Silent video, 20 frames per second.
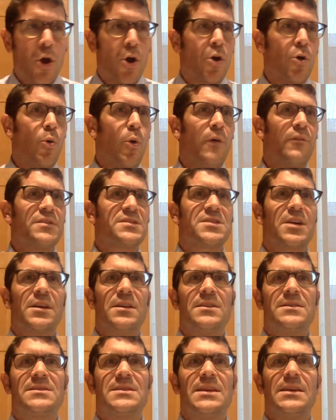her all of a
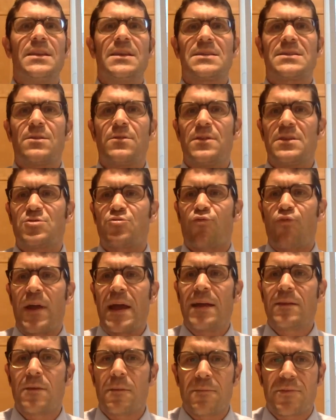sudden seeing this
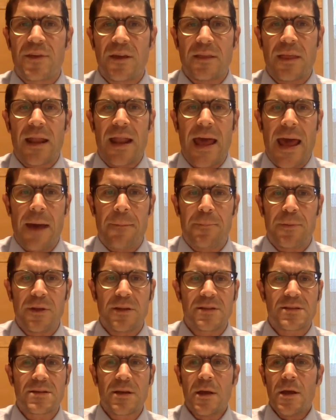random thing that
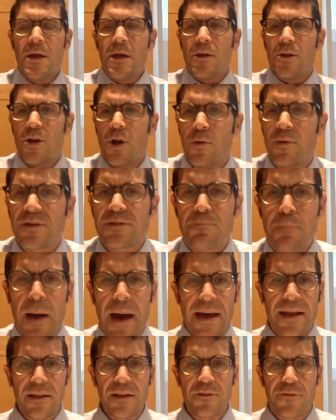happens, you know, this
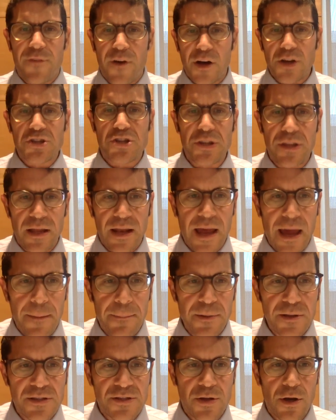bodily function that
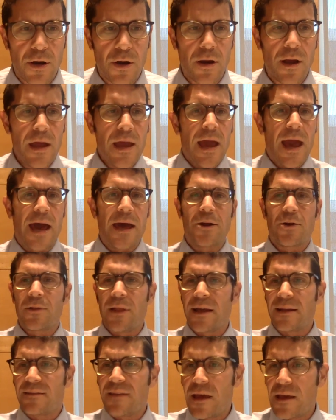happens to her, and her
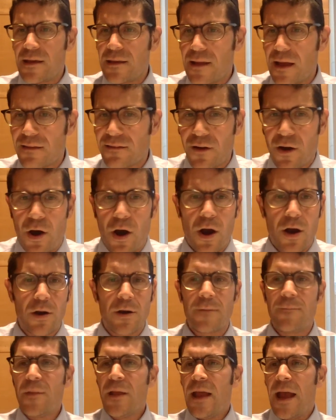like taking that to
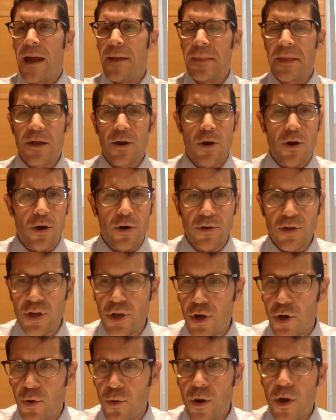heart, and then her, you
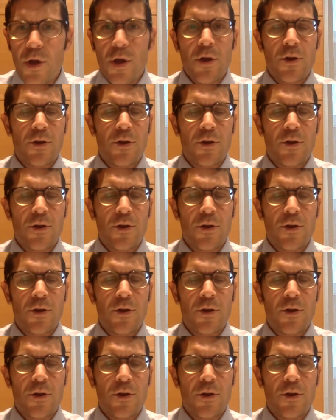know,